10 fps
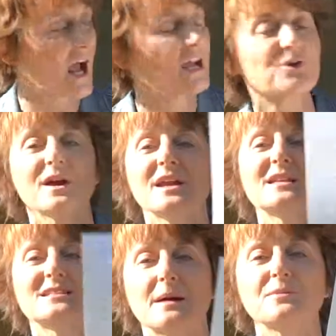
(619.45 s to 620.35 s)
I create a
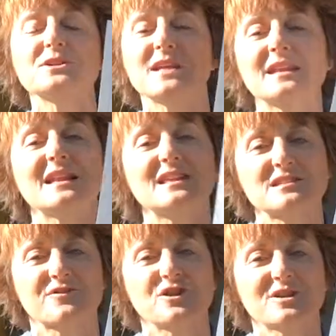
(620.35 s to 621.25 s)
summer daily list
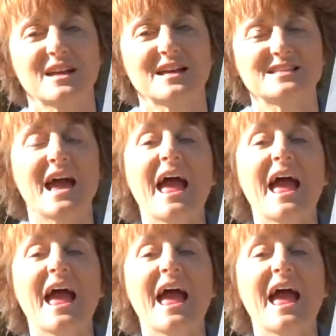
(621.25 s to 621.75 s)
for your kids.